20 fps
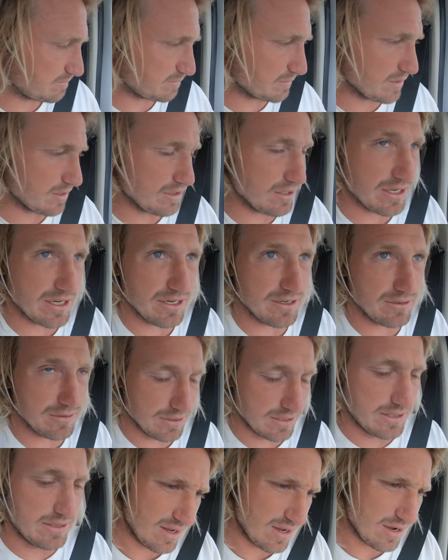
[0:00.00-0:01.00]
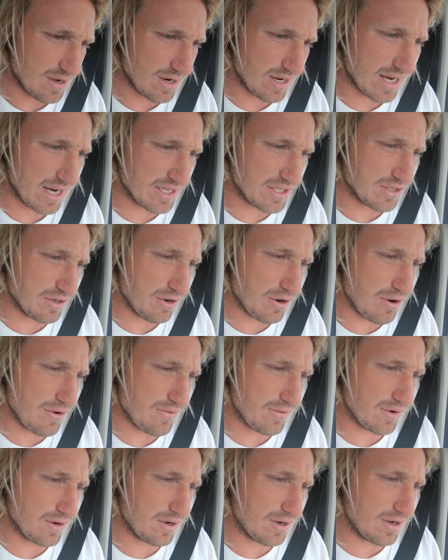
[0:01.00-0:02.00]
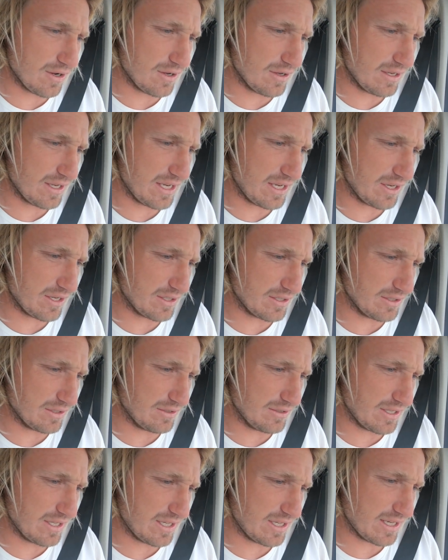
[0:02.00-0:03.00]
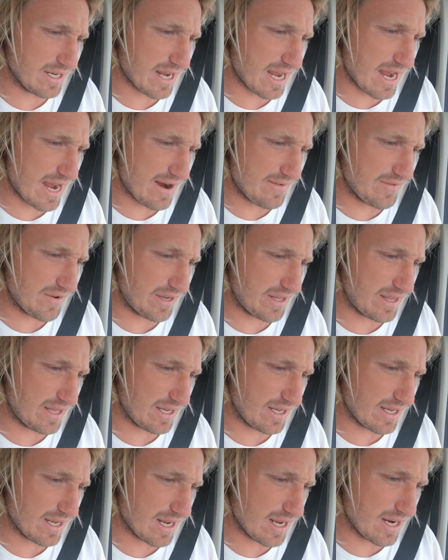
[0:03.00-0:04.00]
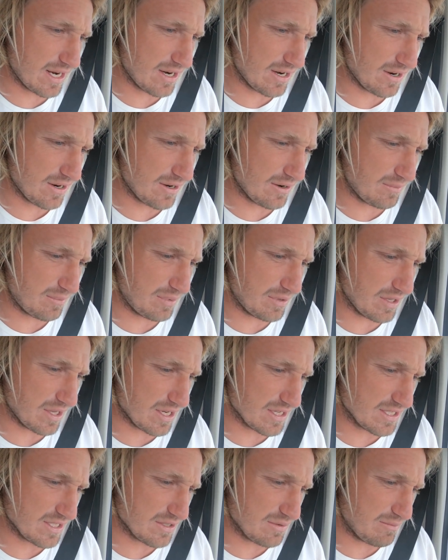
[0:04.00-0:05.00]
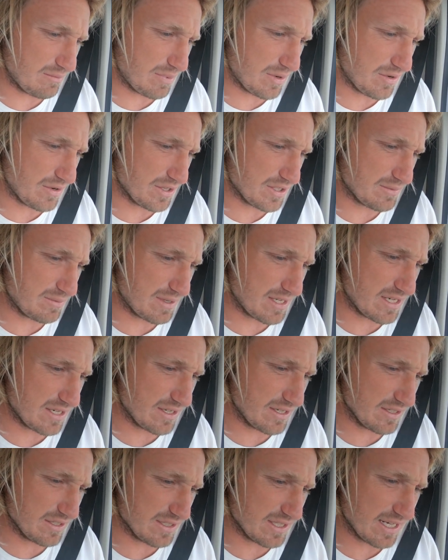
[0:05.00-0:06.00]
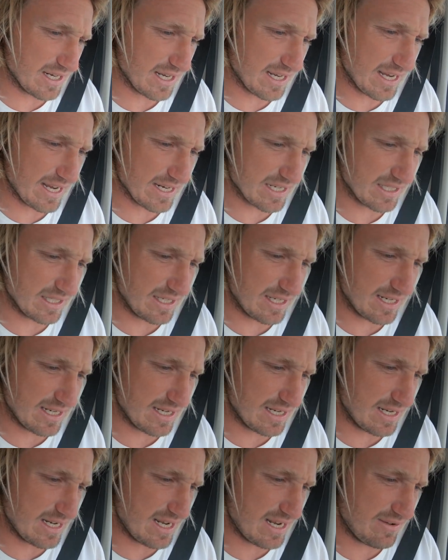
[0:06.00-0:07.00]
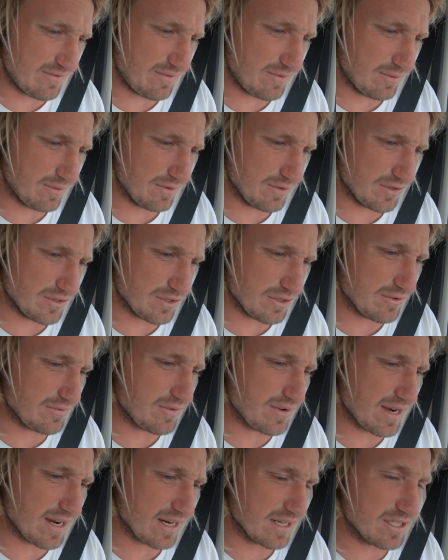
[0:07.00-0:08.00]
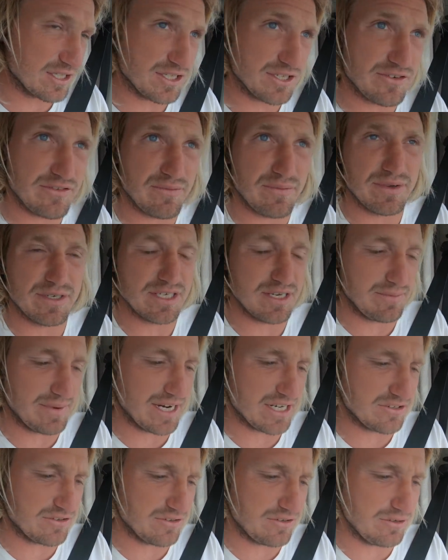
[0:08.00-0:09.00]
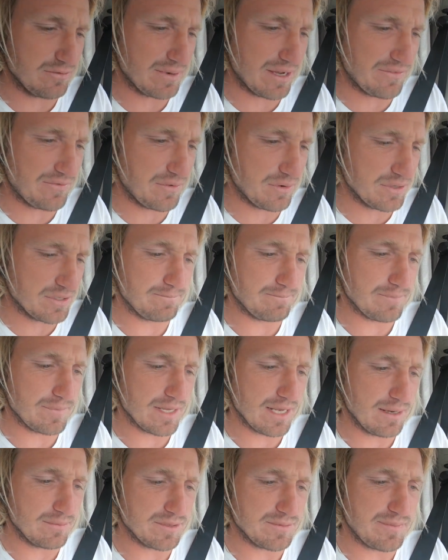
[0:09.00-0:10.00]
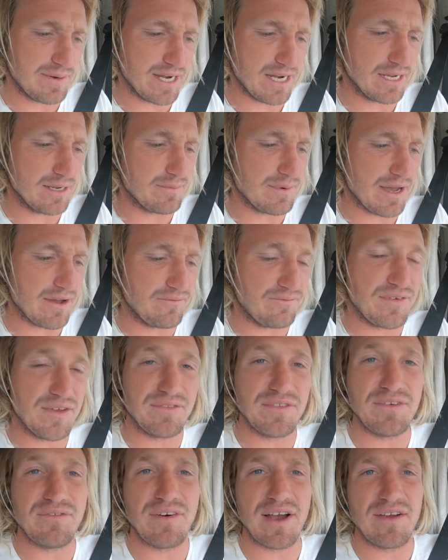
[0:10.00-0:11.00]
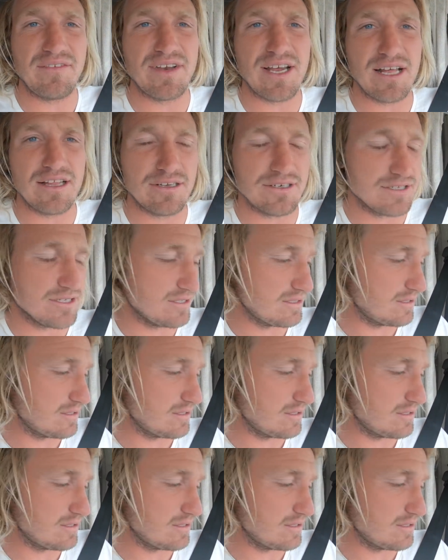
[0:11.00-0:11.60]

All right, hold on. Okay, so overall, including everything here, plus some bonus materials that I actually didn't need for the surf rack, just some extra 2x4s, I'm spending about $55.